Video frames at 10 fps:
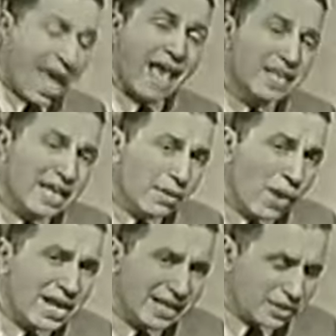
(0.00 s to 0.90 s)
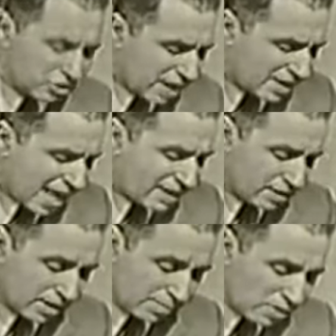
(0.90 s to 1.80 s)
And the way to illustrate that
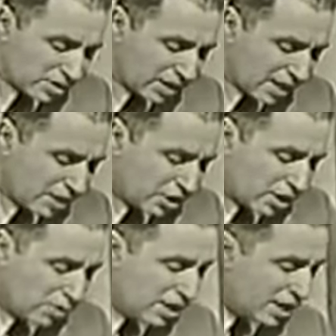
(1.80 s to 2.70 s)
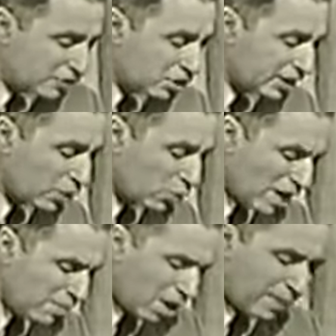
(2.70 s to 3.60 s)
most clearly to you is to look at
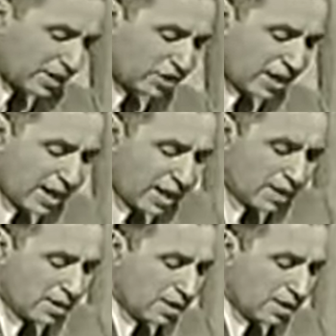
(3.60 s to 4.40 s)
one more picture here,